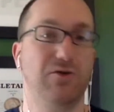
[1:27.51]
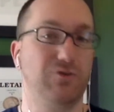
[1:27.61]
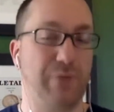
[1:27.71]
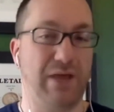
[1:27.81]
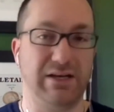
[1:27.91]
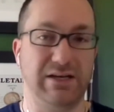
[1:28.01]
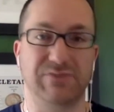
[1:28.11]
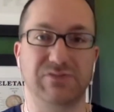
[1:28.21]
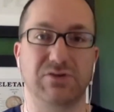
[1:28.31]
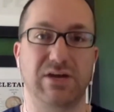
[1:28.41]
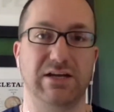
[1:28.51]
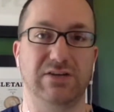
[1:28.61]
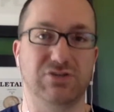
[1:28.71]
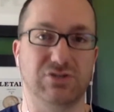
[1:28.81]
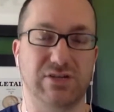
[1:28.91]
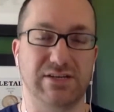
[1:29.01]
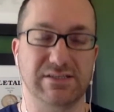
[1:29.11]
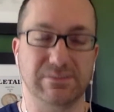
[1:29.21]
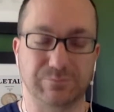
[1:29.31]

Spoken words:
repetitive strain injuries.